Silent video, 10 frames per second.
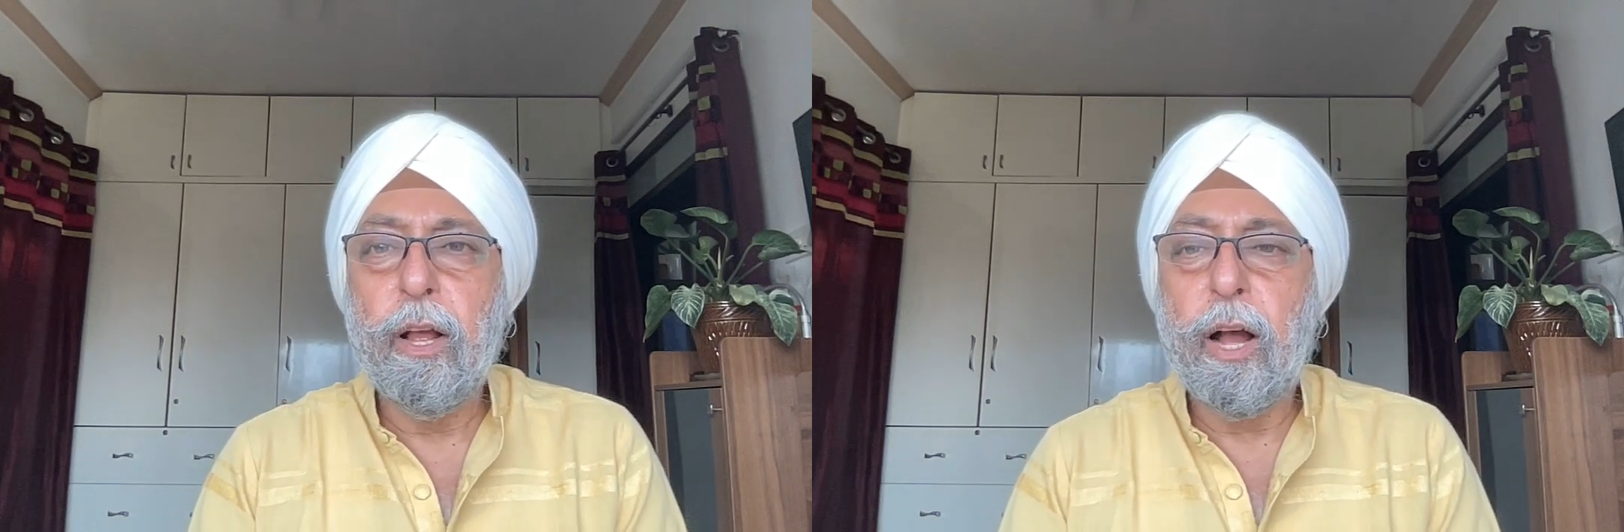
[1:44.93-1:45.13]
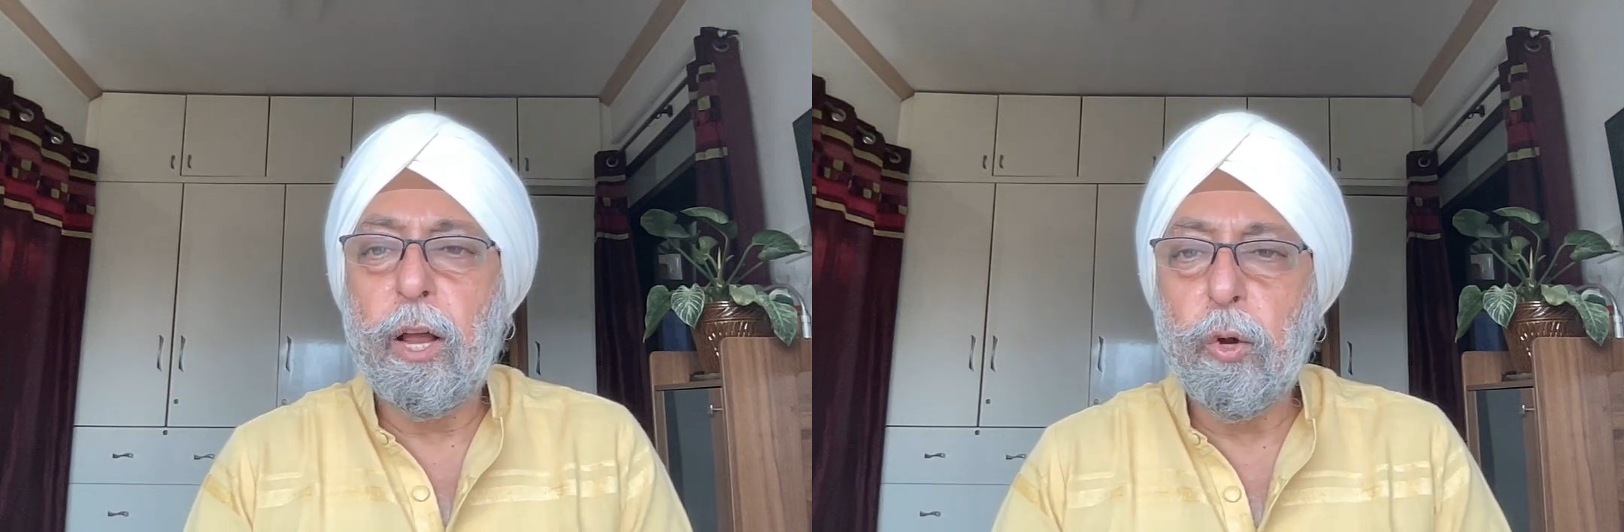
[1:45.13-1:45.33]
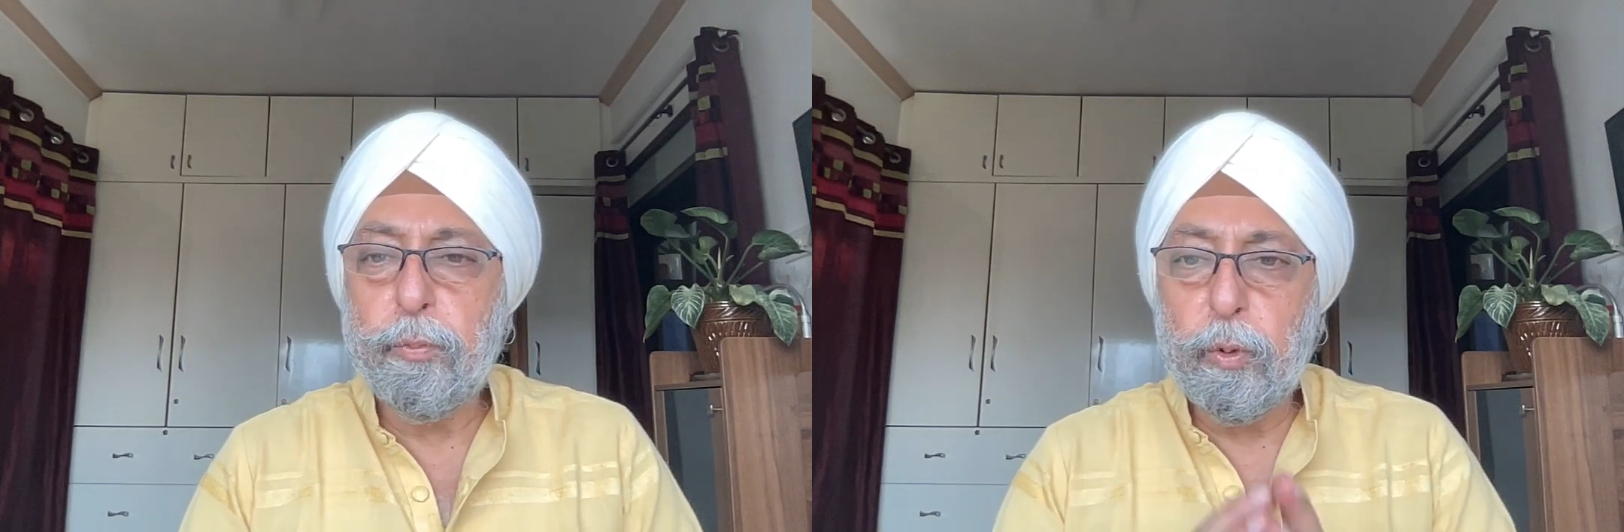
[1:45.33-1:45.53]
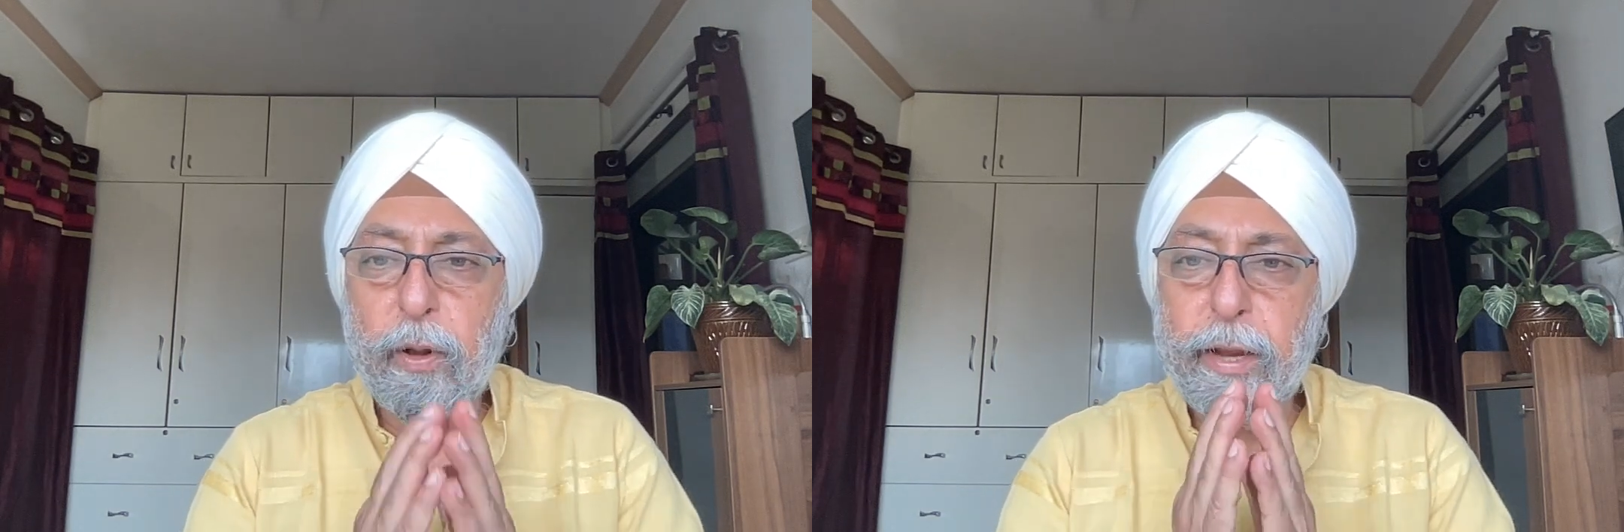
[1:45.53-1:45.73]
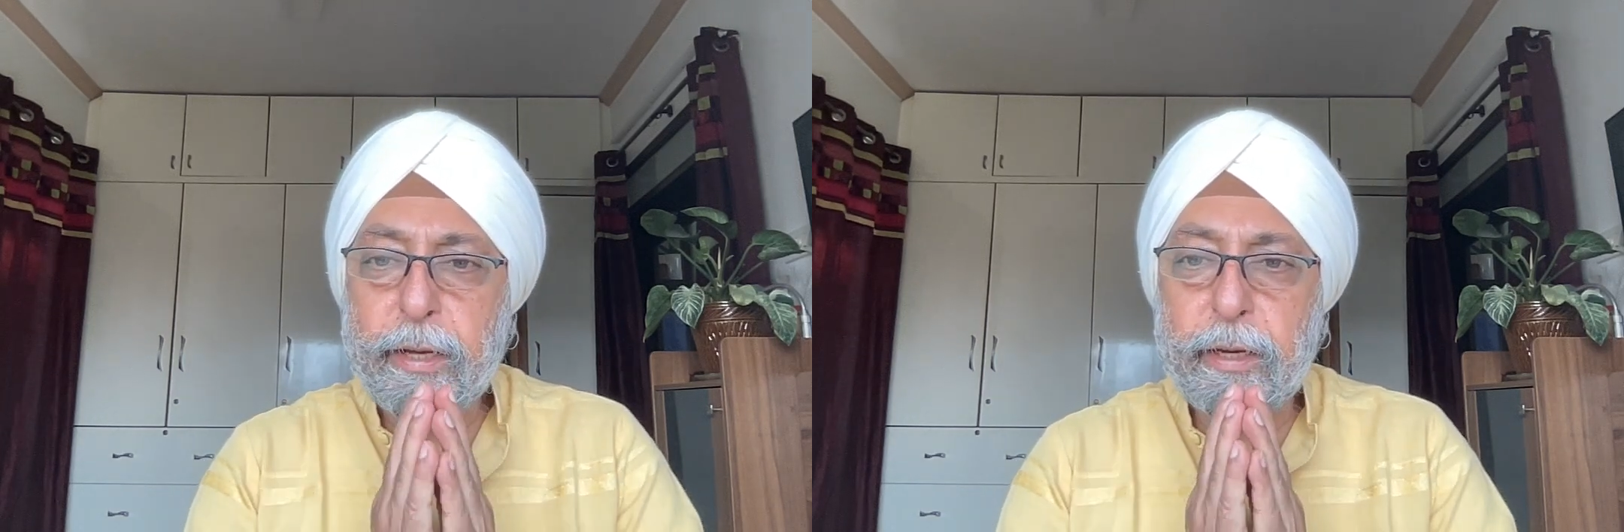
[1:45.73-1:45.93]
I hope you
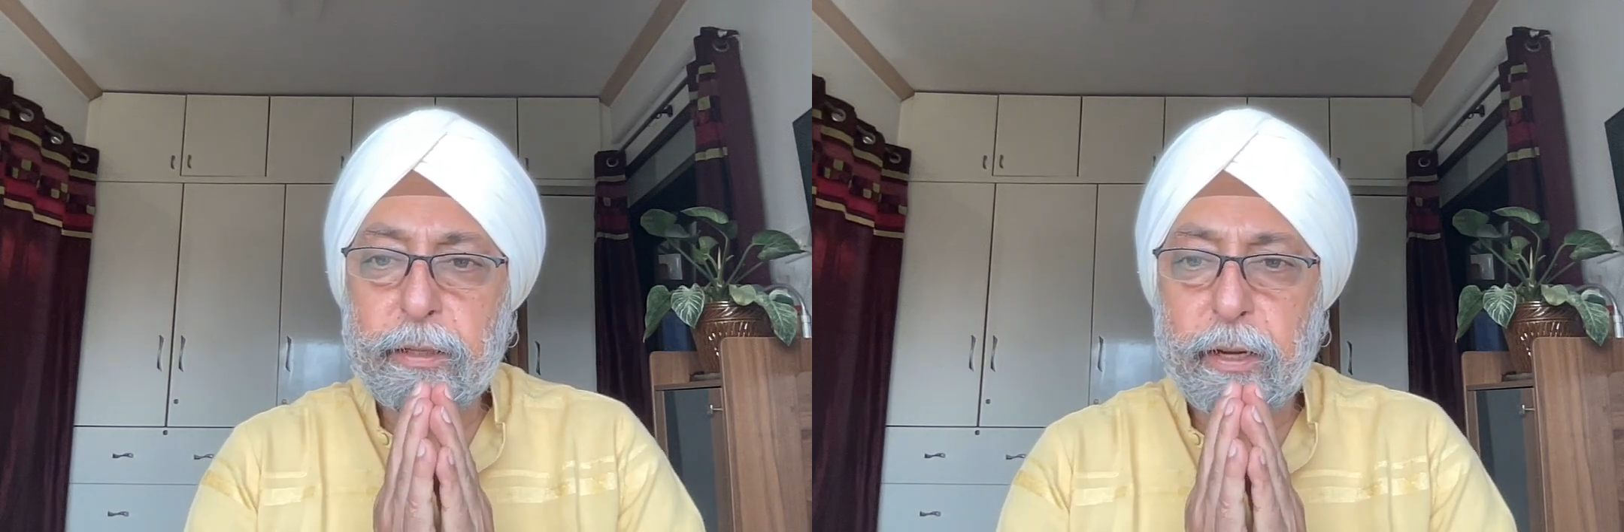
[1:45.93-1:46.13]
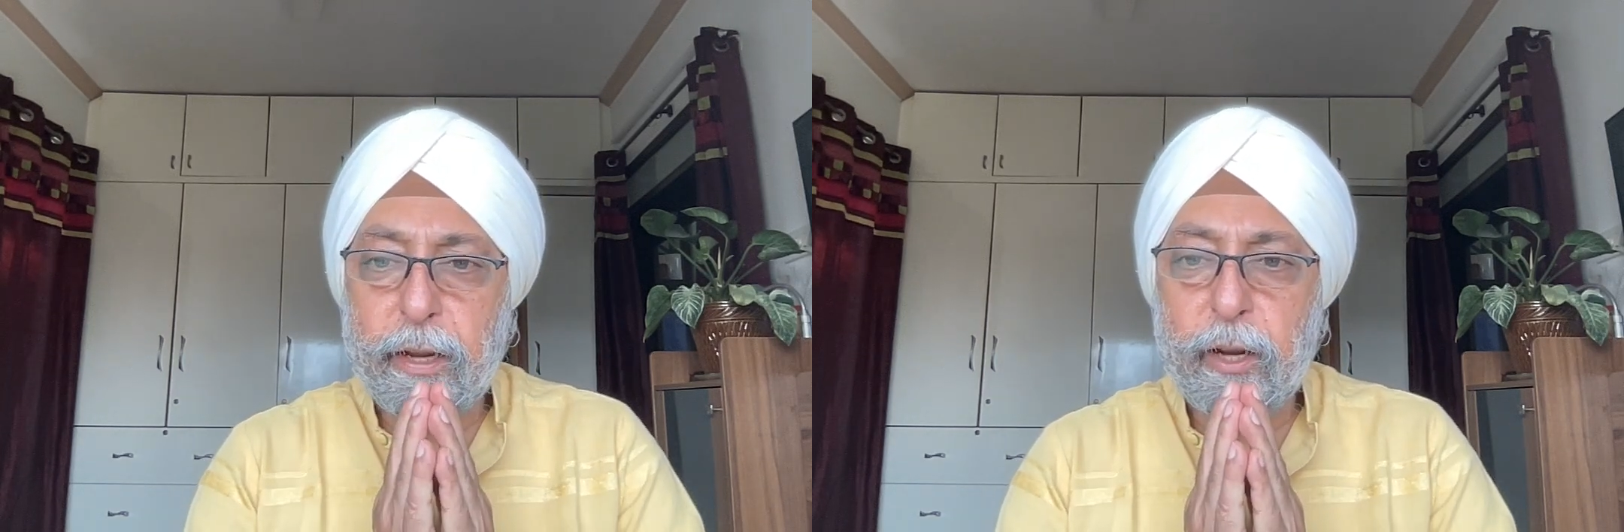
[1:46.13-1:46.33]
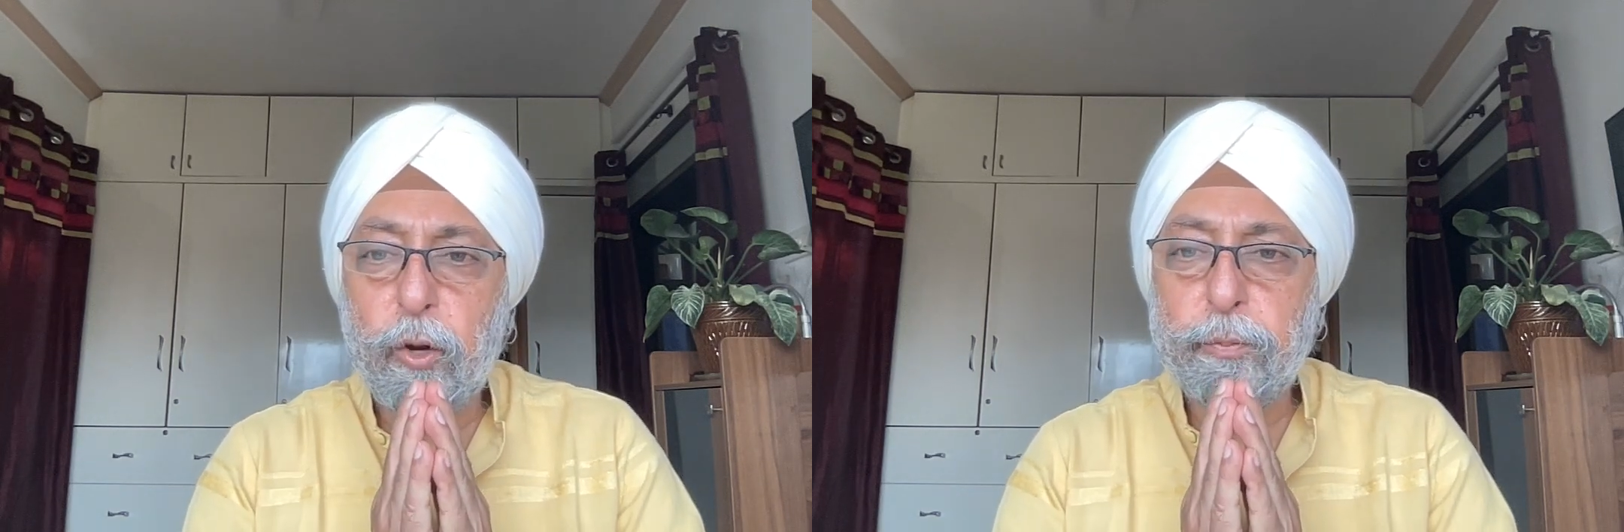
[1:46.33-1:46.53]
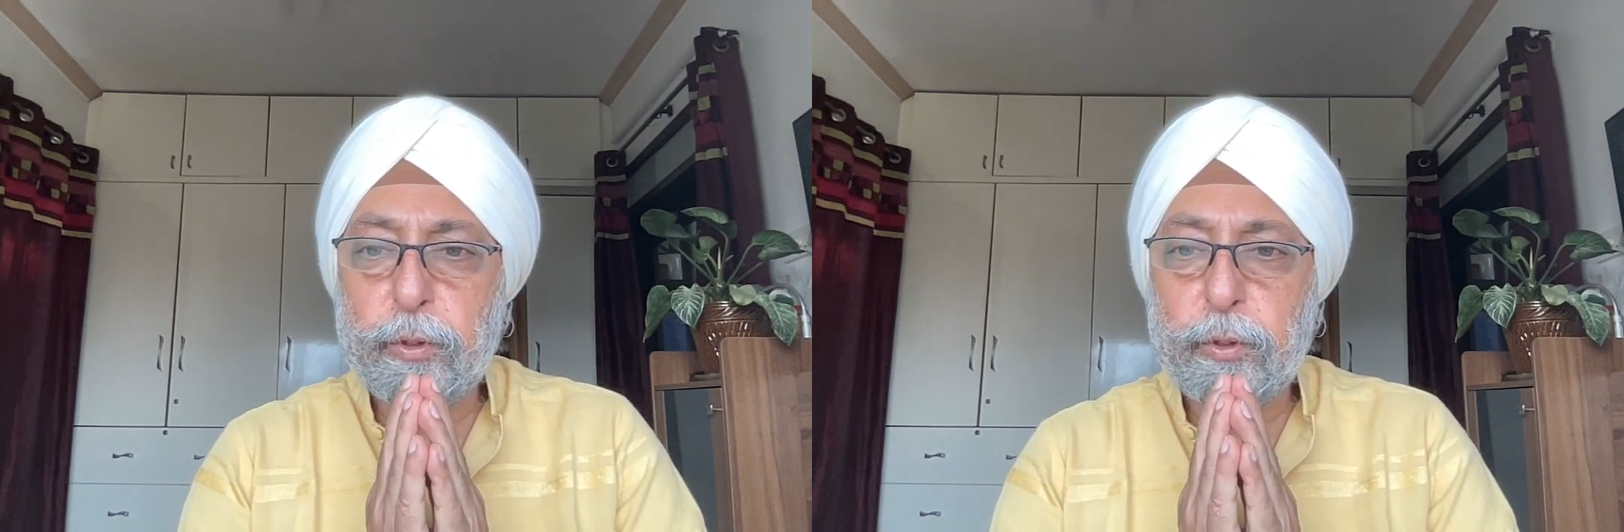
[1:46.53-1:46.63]
like it, and I hope